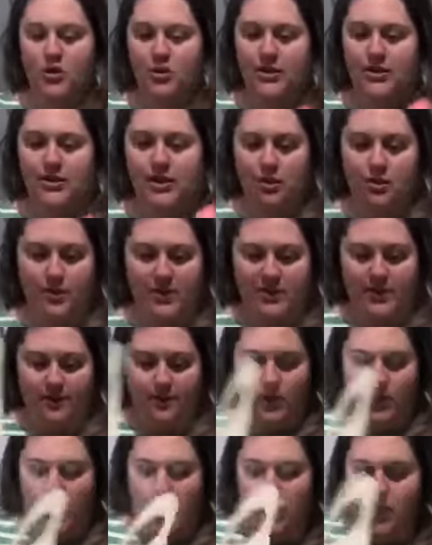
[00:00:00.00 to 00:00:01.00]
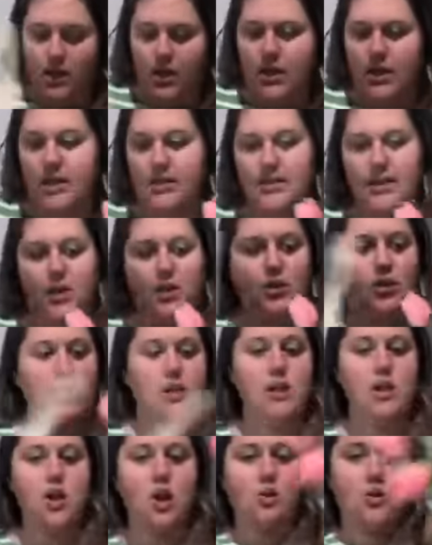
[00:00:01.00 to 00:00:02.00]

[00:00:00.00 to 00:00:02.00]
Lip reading: this a little bit differently. It's like you need to know